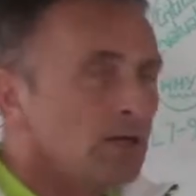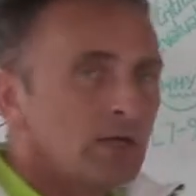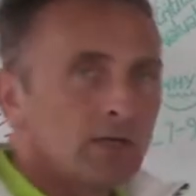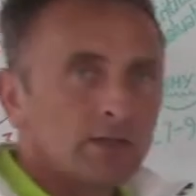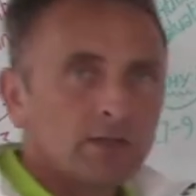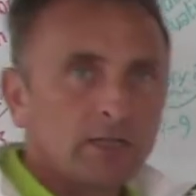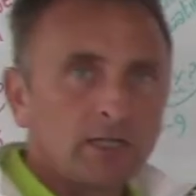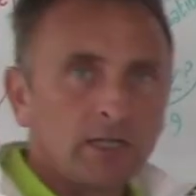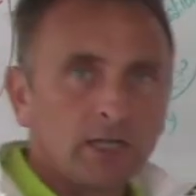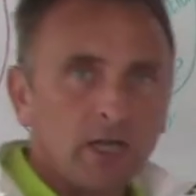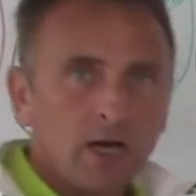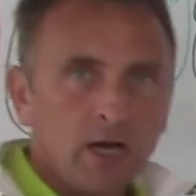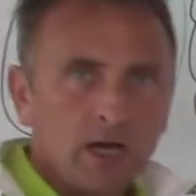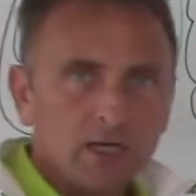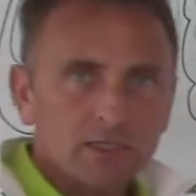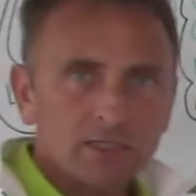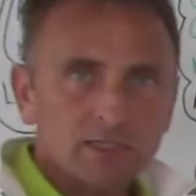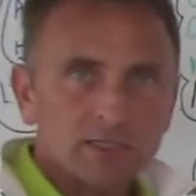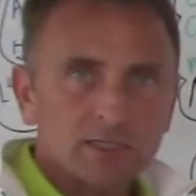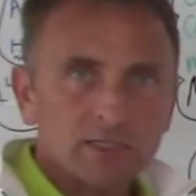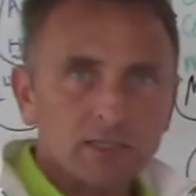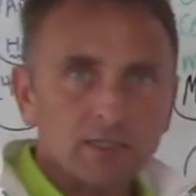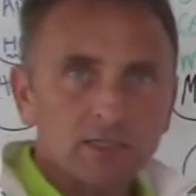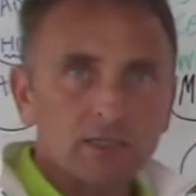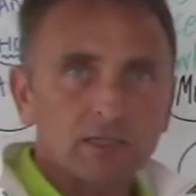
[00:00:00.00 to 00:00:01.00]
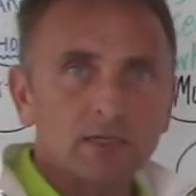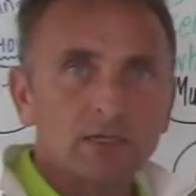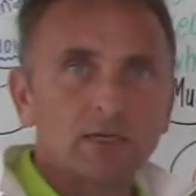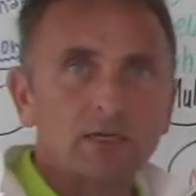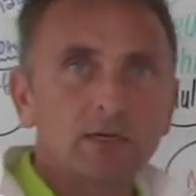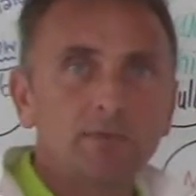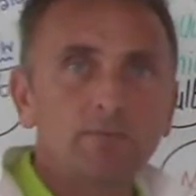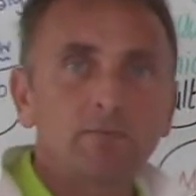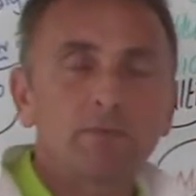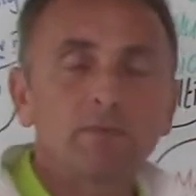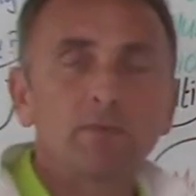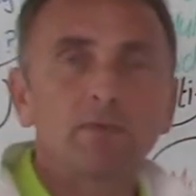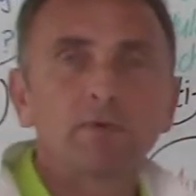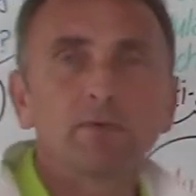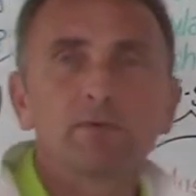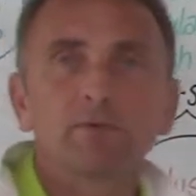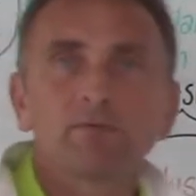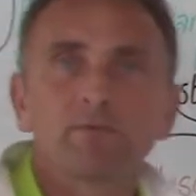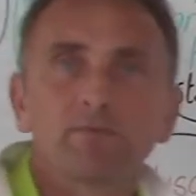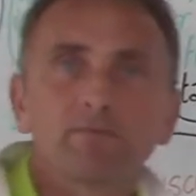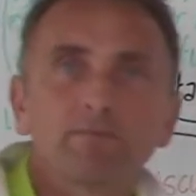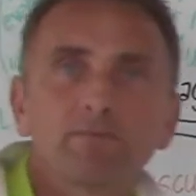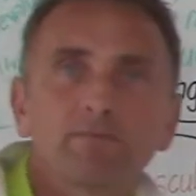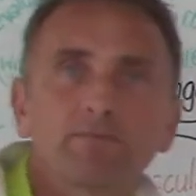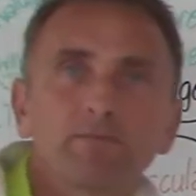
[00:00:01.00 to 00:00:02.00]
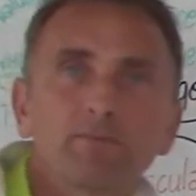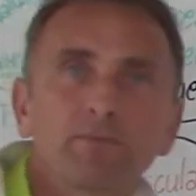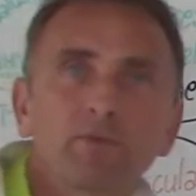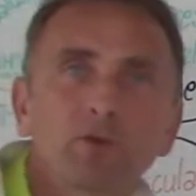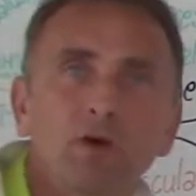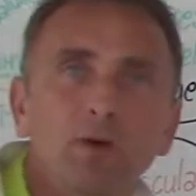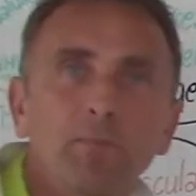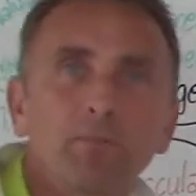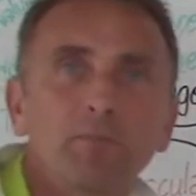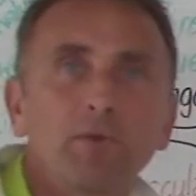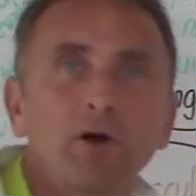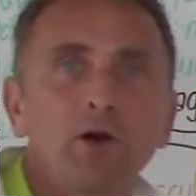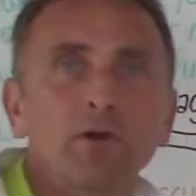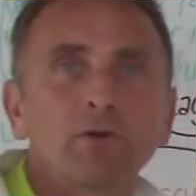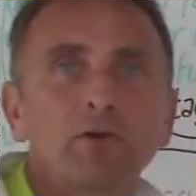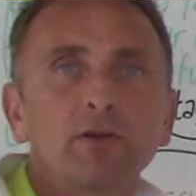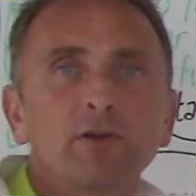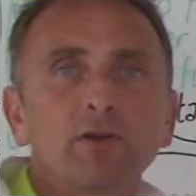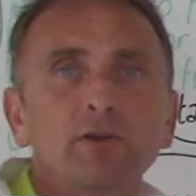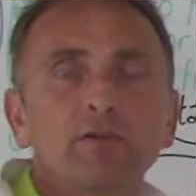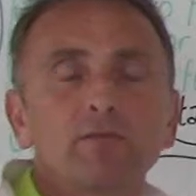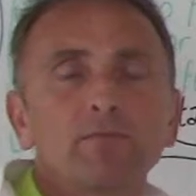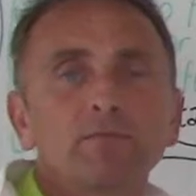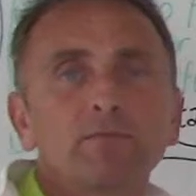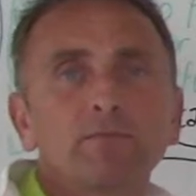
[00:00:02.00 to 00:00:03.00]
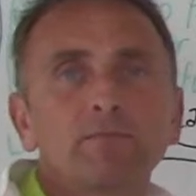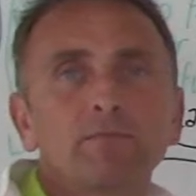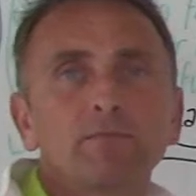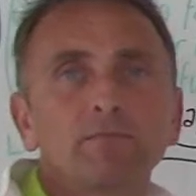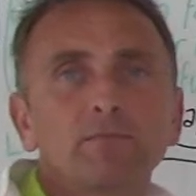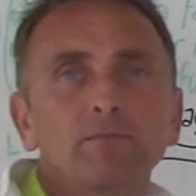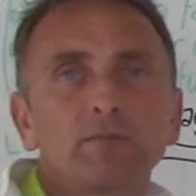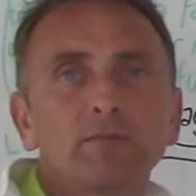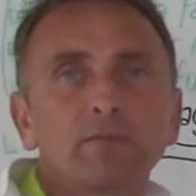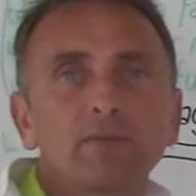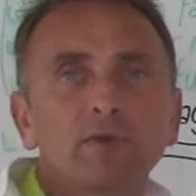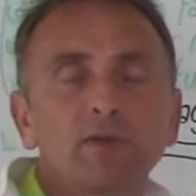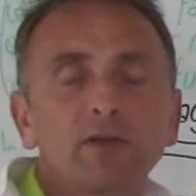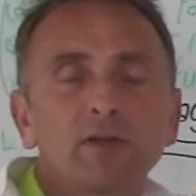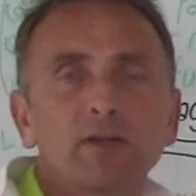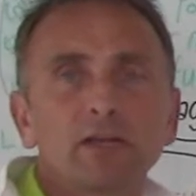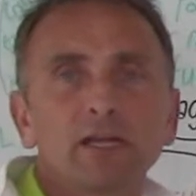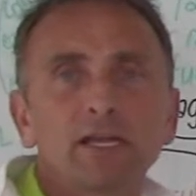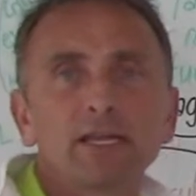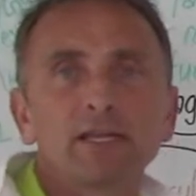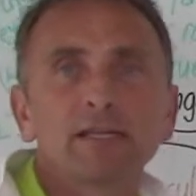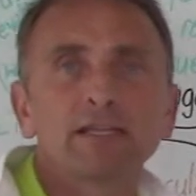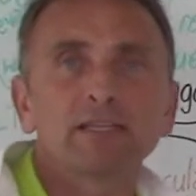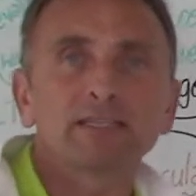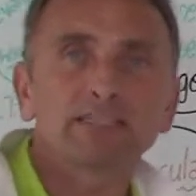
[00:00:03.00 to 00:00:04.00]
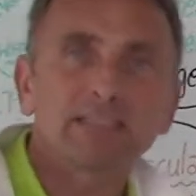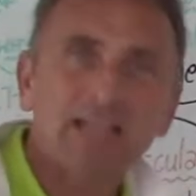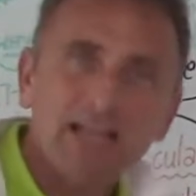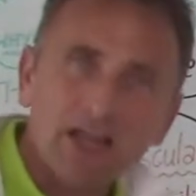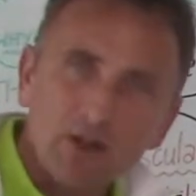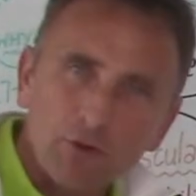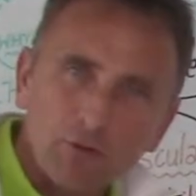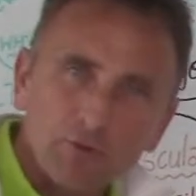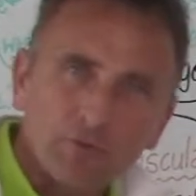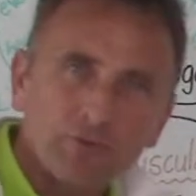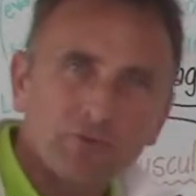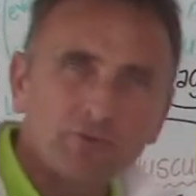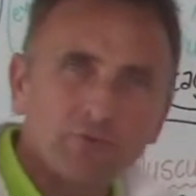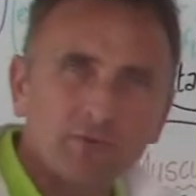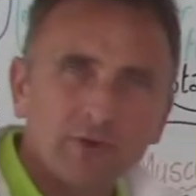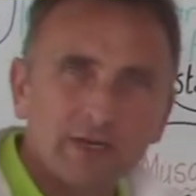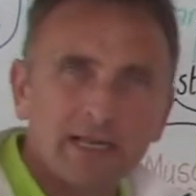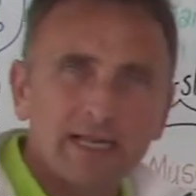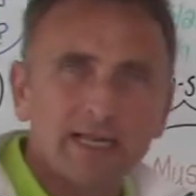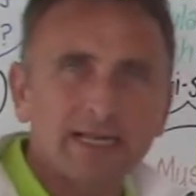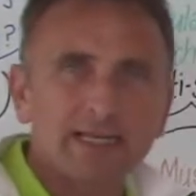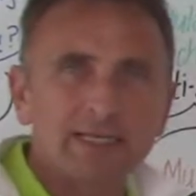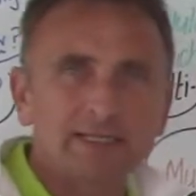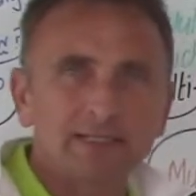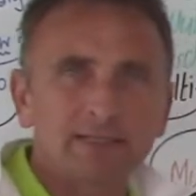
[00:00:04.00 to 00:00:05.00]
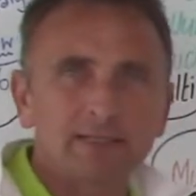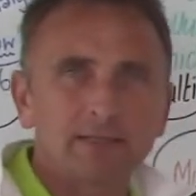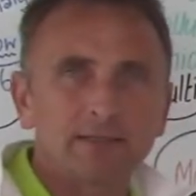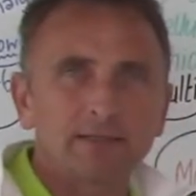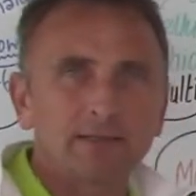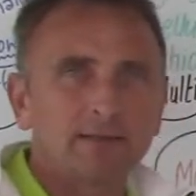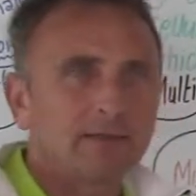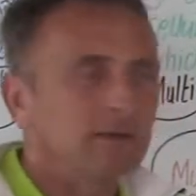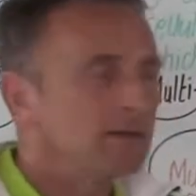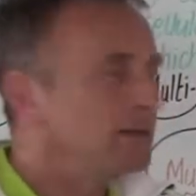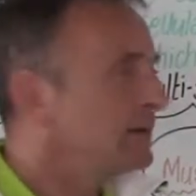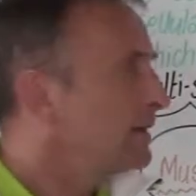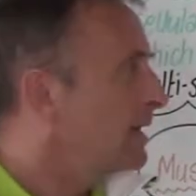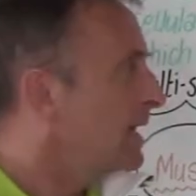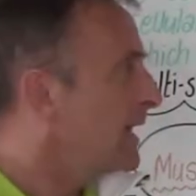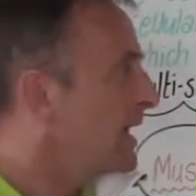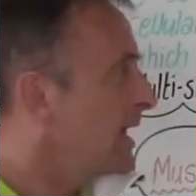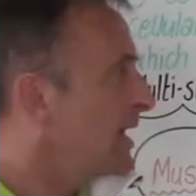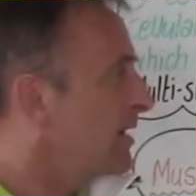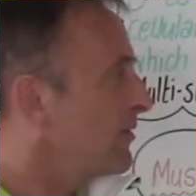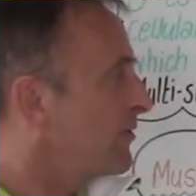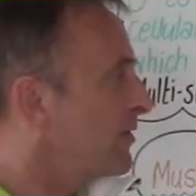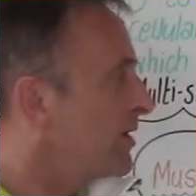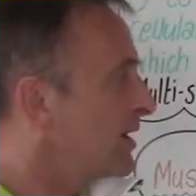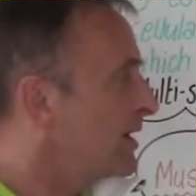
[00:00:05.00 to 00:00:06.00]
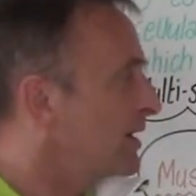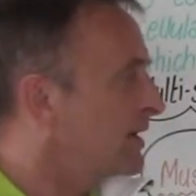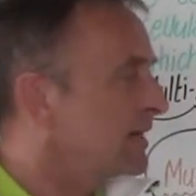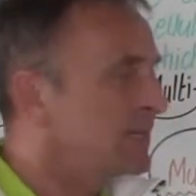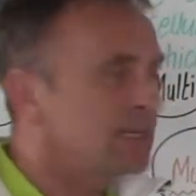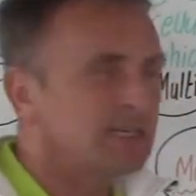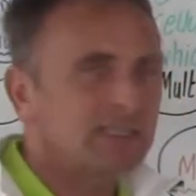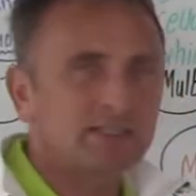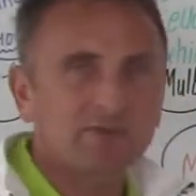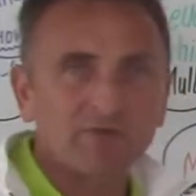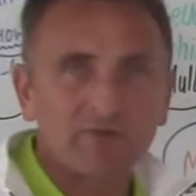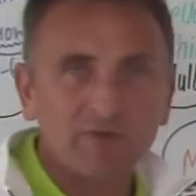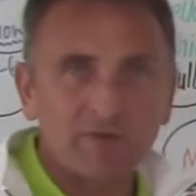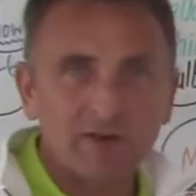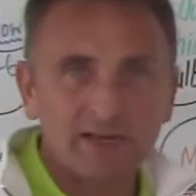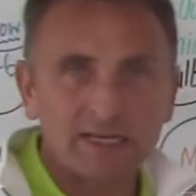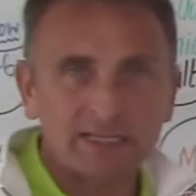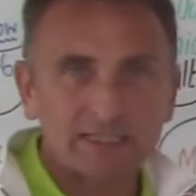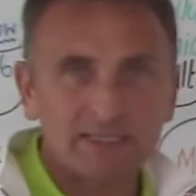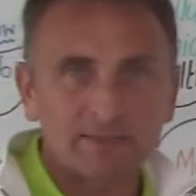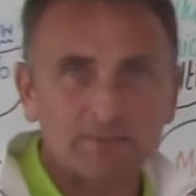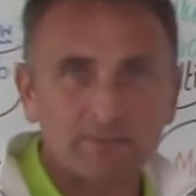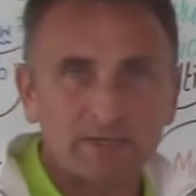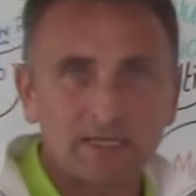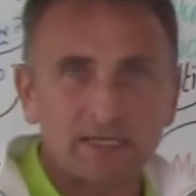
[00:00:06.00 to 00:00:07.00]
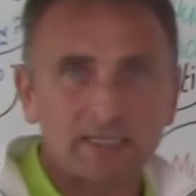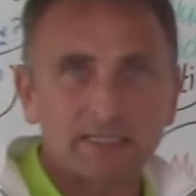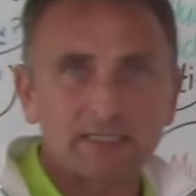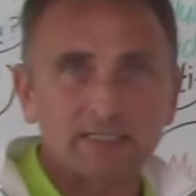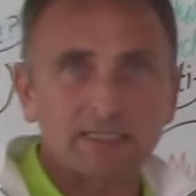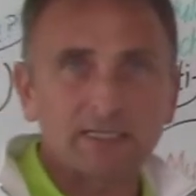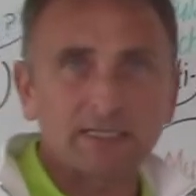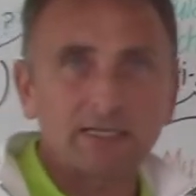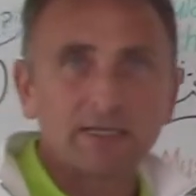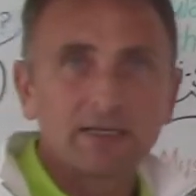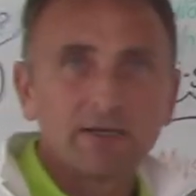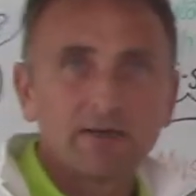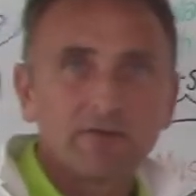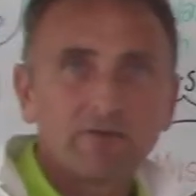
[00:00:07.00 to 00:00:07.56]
The last component in this health-related area is flexibility.